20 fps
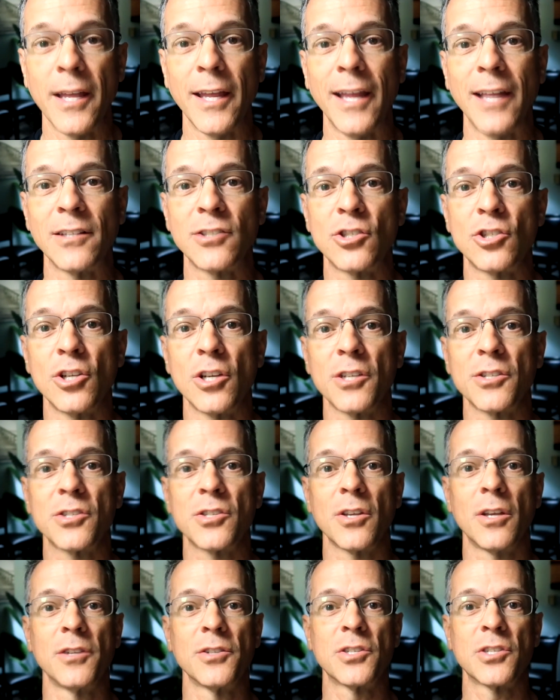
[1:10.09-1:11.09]
it's
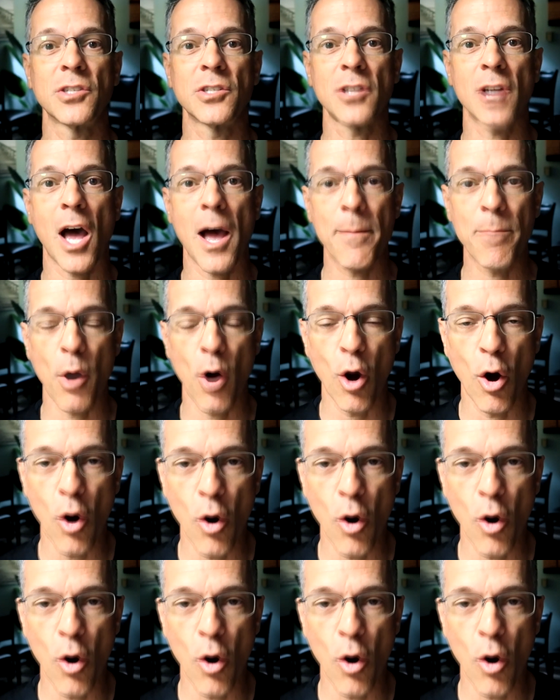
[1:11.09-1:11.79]
just stop